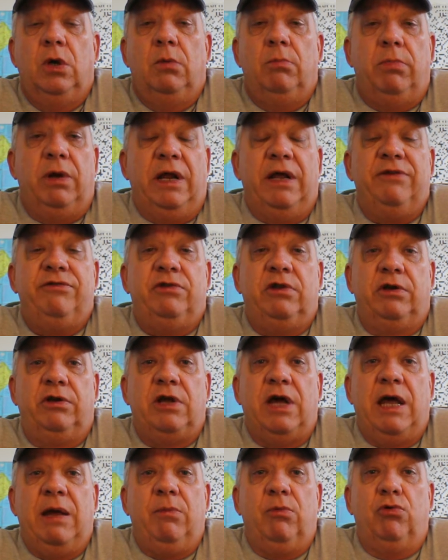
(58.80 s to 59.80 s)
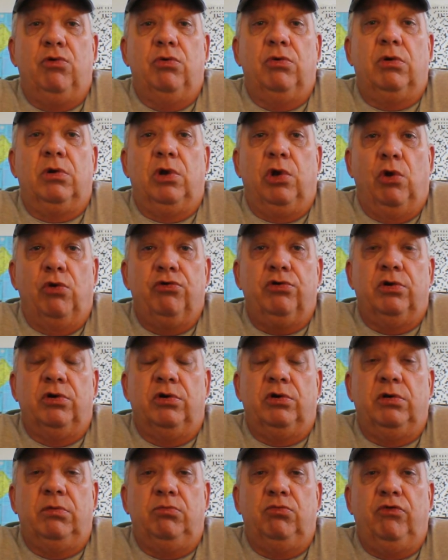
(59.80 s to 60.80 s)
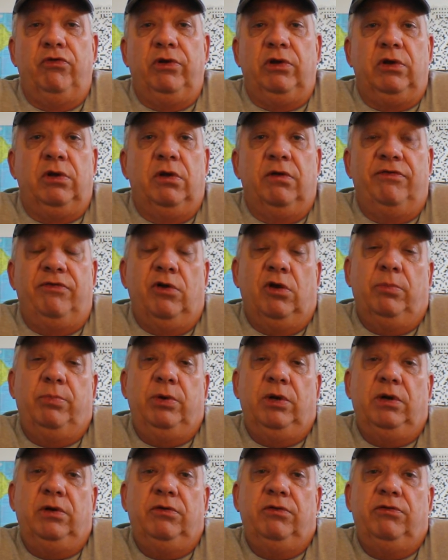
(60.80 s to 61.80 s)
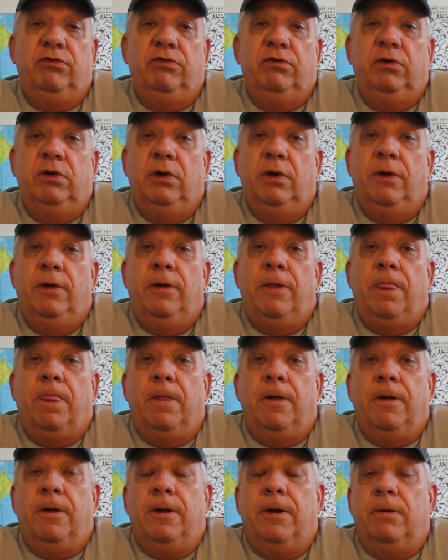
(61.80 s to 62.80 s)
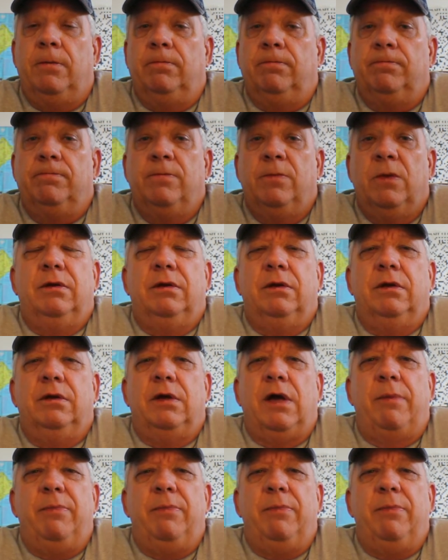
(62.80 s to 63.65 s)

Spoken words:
But as the time grew closer to moving to the Philippines, I